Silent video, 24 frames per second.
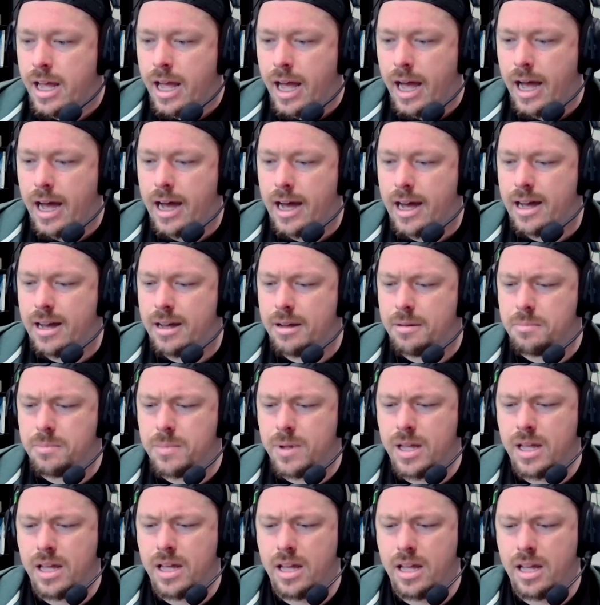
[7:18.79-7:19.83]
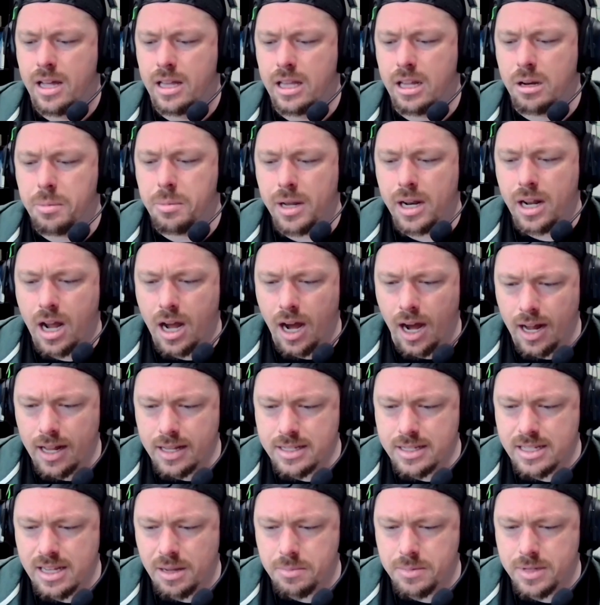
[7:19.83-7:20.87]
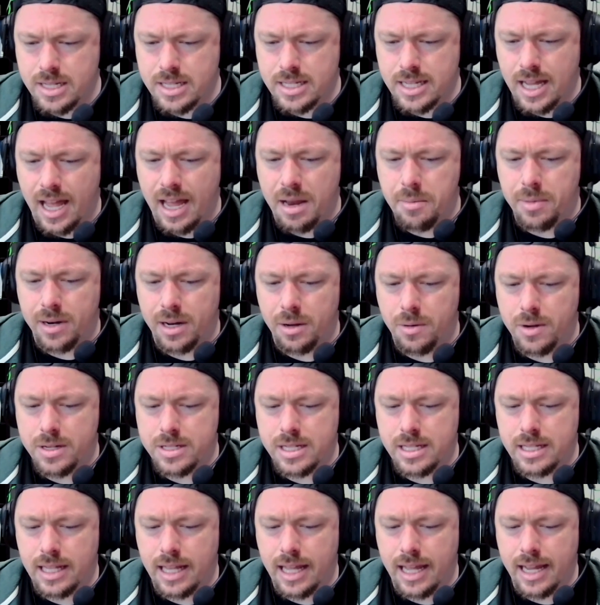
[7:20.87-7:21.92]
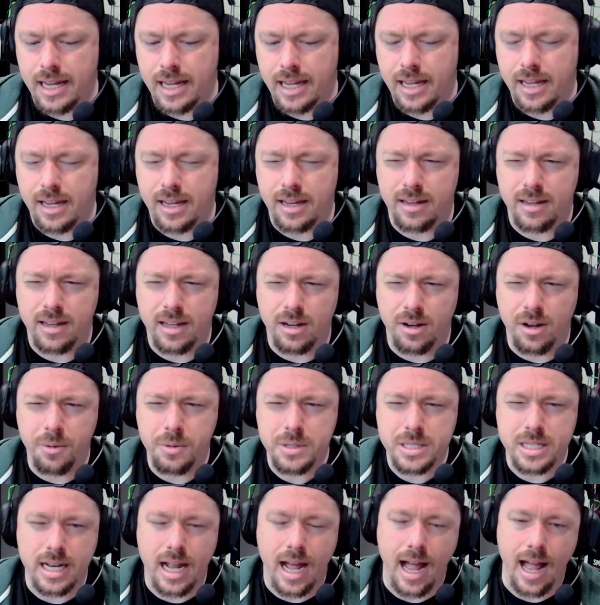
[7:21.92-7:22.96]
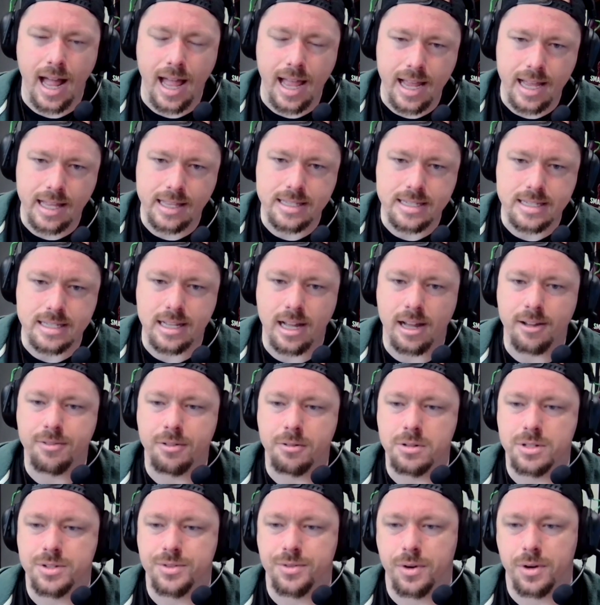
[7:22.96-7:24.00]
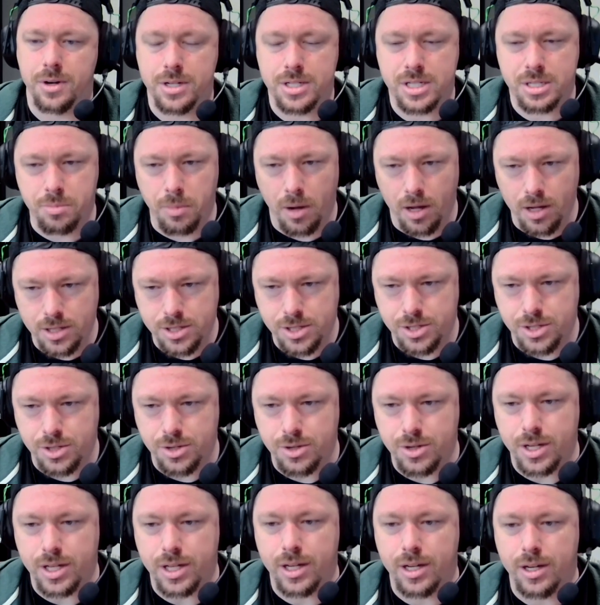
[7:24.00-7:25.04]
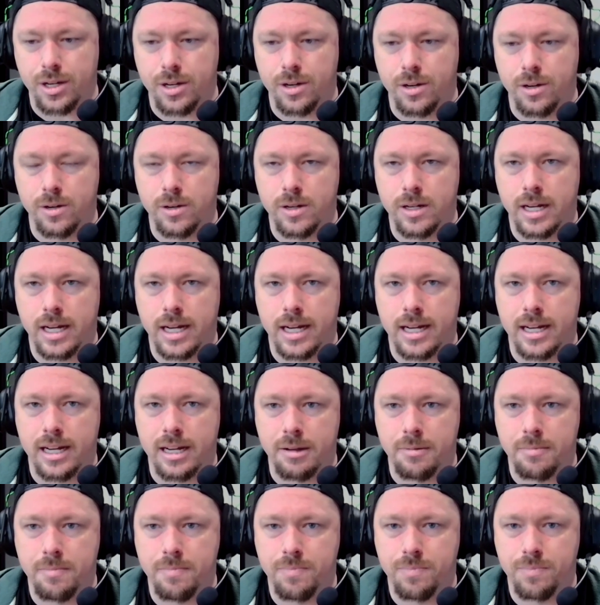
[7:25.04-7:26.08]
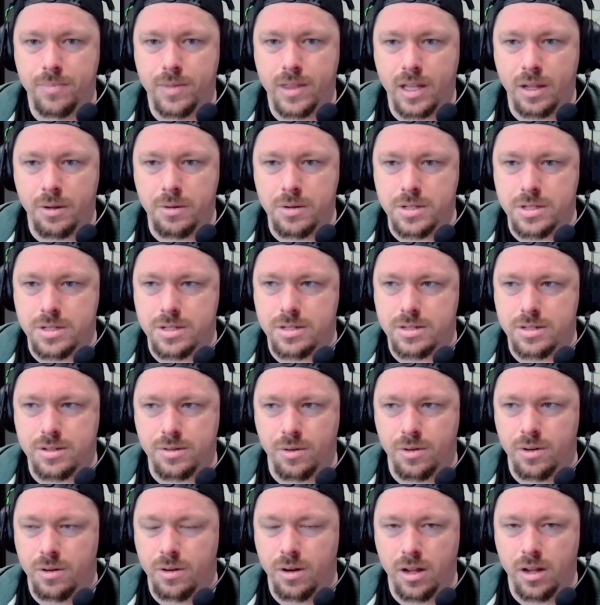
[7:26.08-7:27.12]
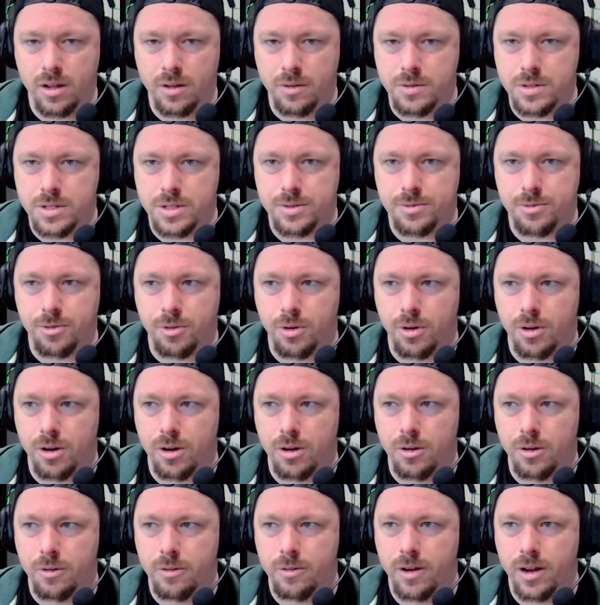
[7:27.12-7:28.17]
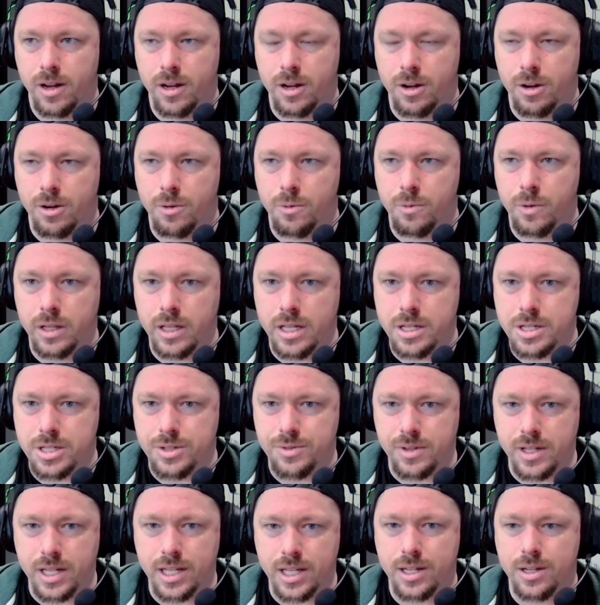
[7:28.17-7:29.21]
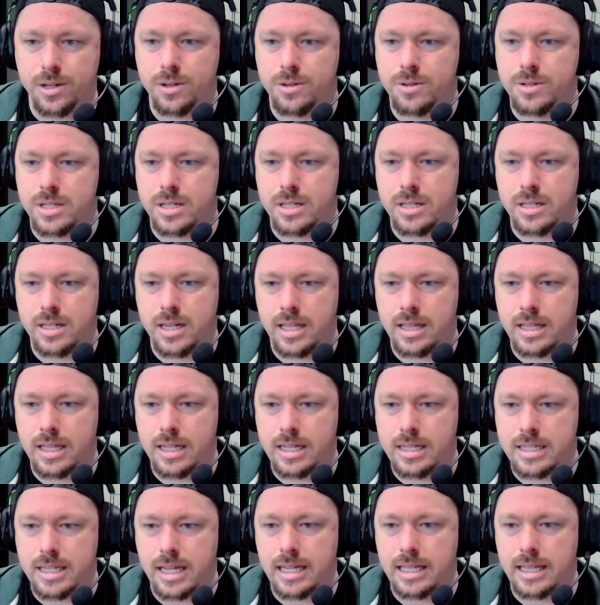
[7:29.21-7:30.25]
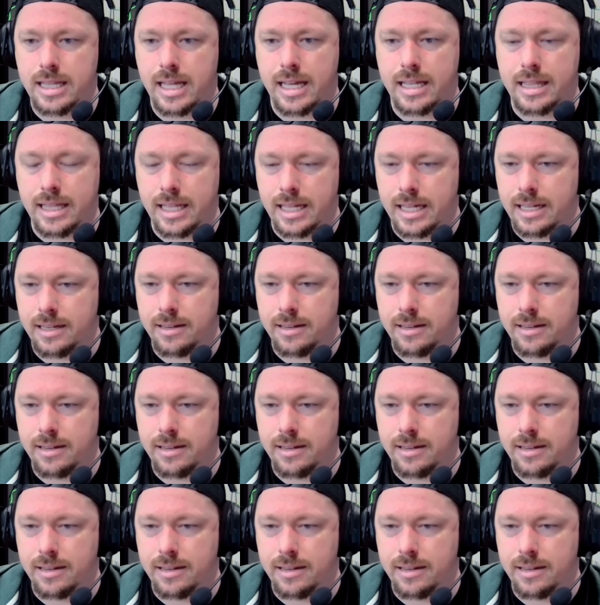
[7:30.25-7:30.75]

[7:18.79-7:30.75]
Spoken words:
a little bit of concept design, but it wasn't like, it wasn't high end stuff. It was for a small studio. It was for religious videos and things like that.